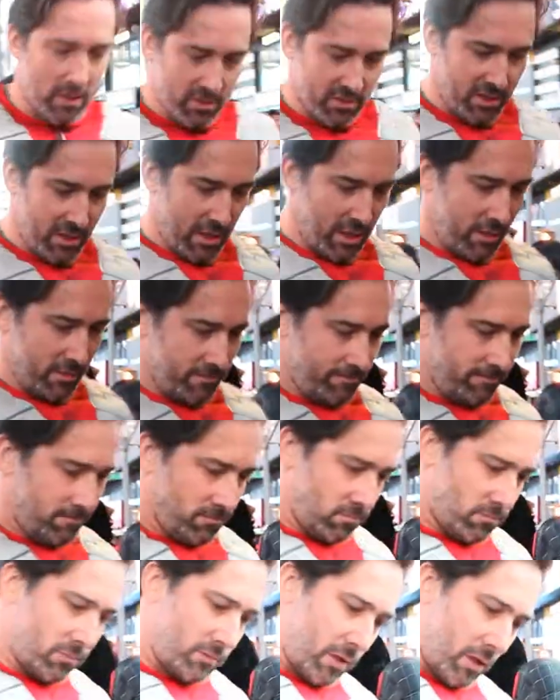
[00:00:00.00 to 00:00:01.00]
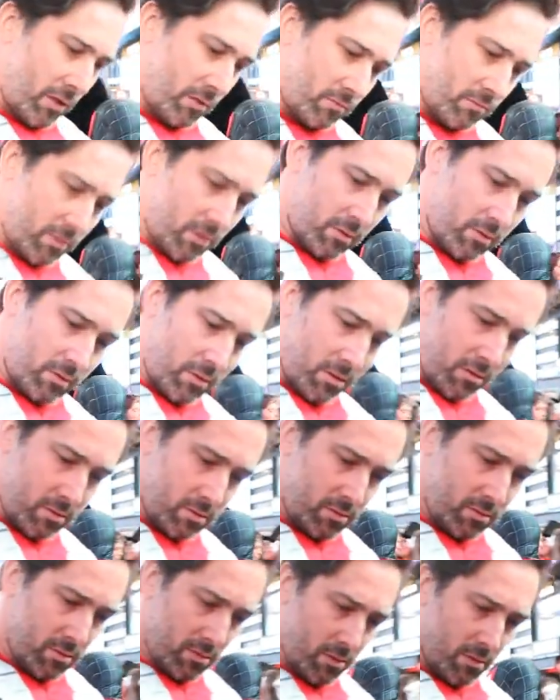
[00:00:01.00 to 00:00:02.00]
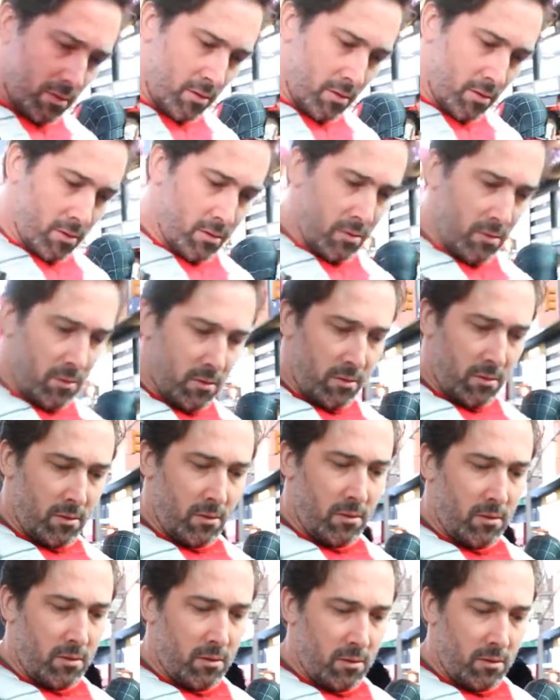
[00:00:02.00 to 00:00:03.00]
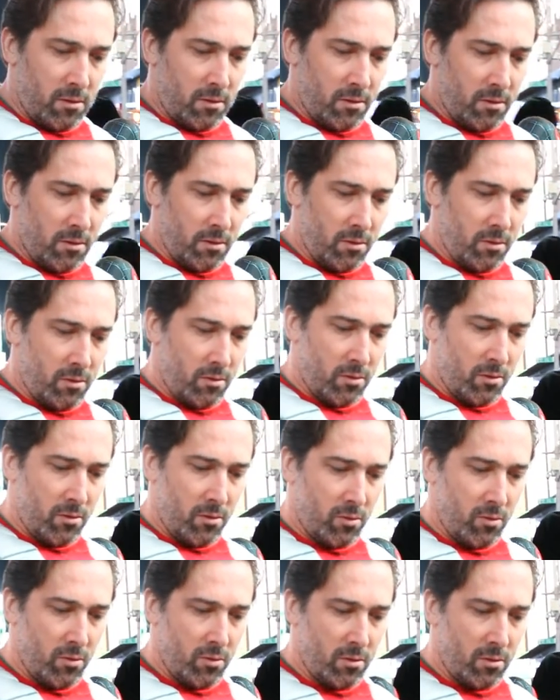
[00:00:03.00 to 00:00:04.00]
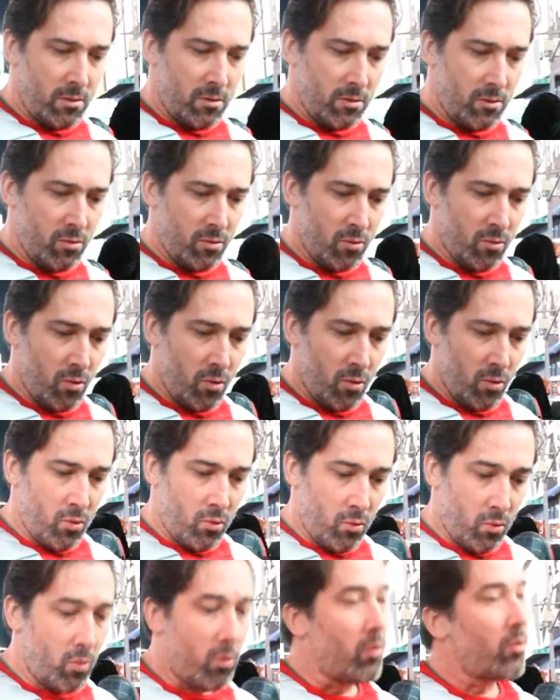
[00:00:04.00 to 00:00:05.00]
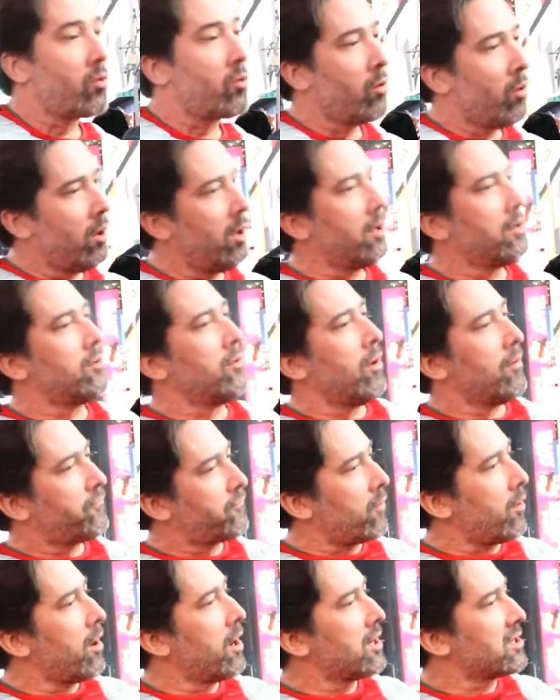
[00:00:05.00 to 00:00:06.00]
say? Does every boy best friend actually wants to just be friends? Good. Yeah.